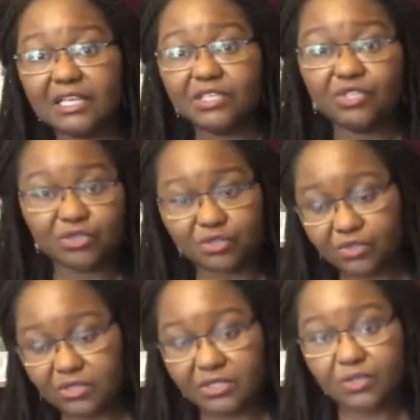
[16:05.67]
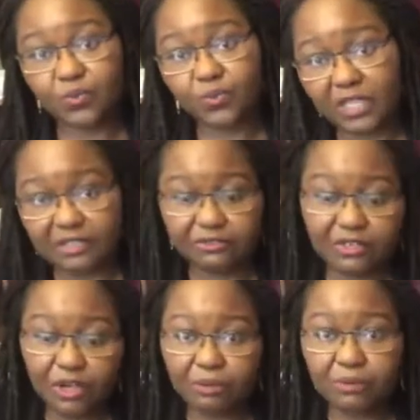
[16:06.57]
your sauces with.
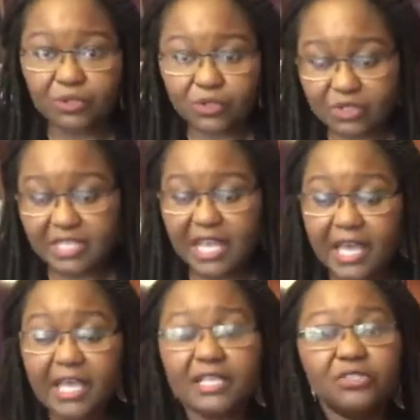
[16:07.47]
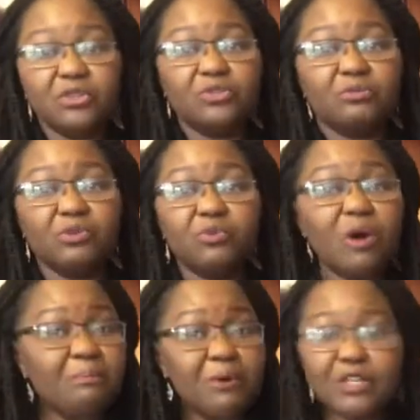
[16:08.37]
But today is going to be
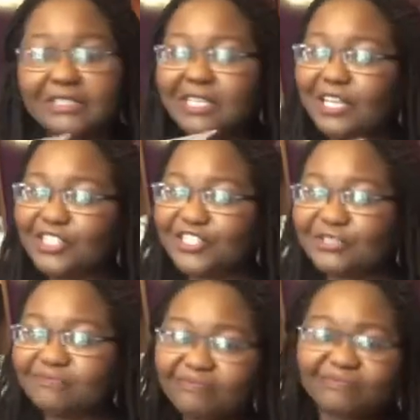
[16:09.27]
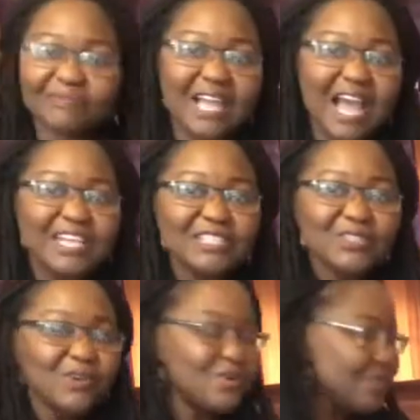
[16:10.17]
one pot dish and it's
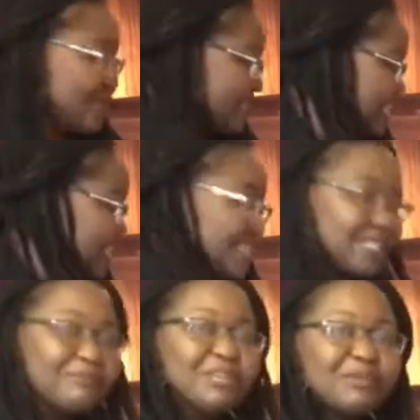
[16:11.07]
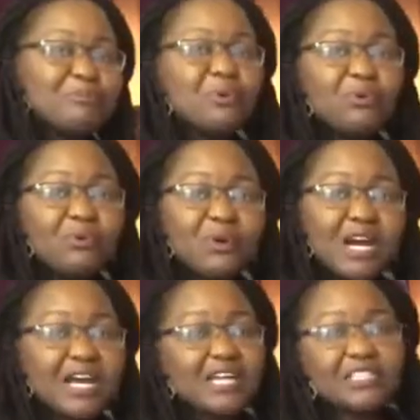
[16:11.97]
all gone in the big bowl
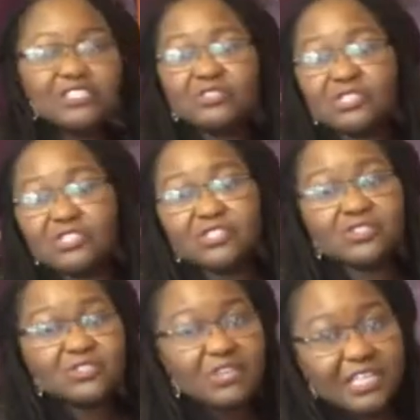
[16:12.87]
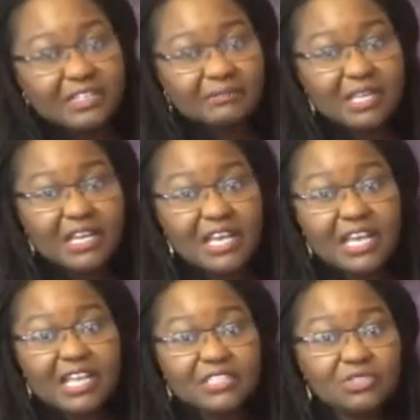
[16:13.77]
and you can just tuck in.
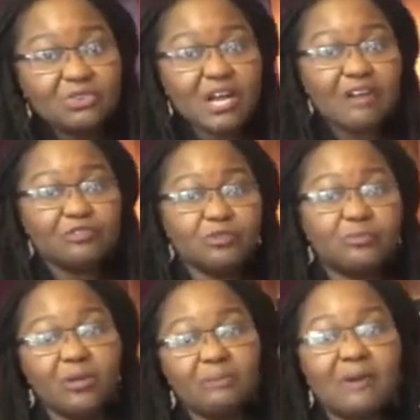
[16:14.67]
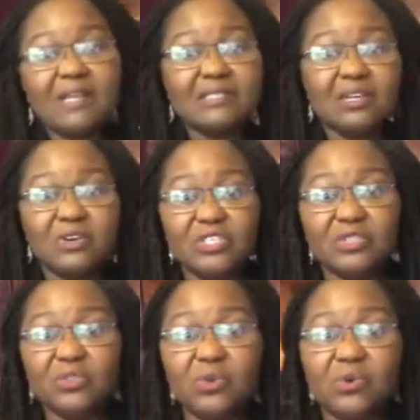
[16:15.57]
You don't have to boil pasta on
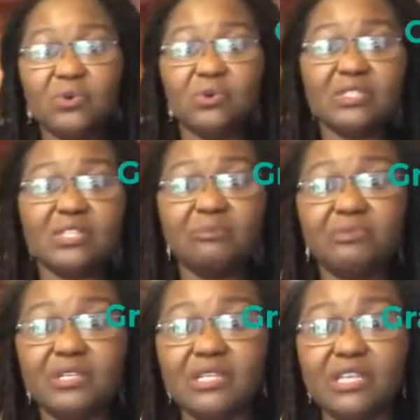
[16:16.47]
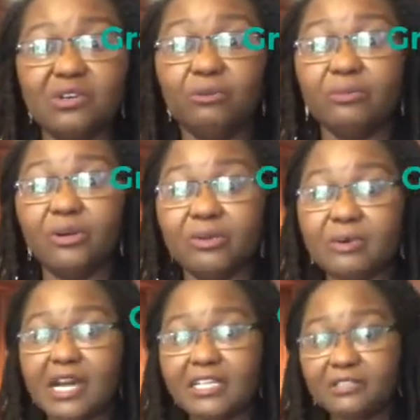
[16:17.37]
its own or separately or boil
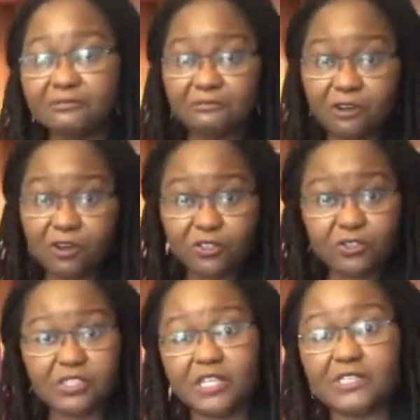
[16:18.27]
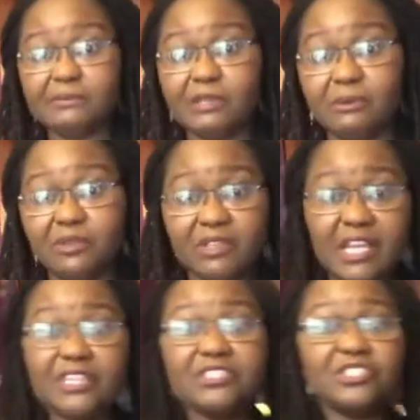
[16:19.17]
rice for today's meal. But
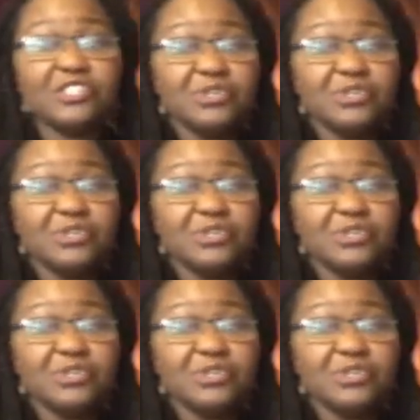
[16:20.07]
this